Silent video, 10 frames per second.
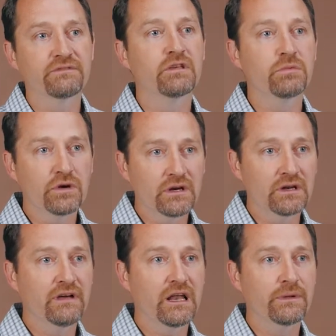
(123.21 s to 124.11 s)
of community
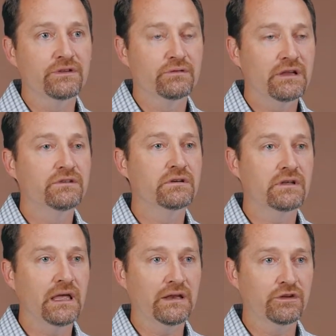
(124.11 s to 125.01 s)
development. So I
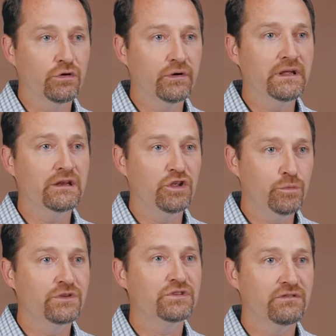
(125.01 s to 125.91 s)
took a degree in
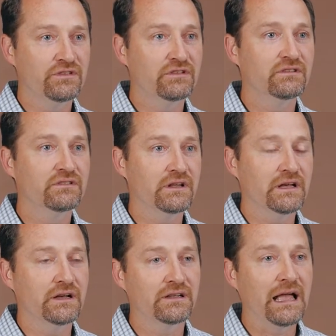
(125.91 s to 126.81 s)
human services
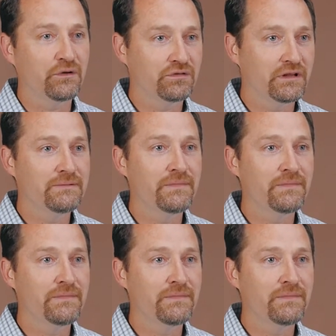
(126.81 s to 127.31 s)
counseling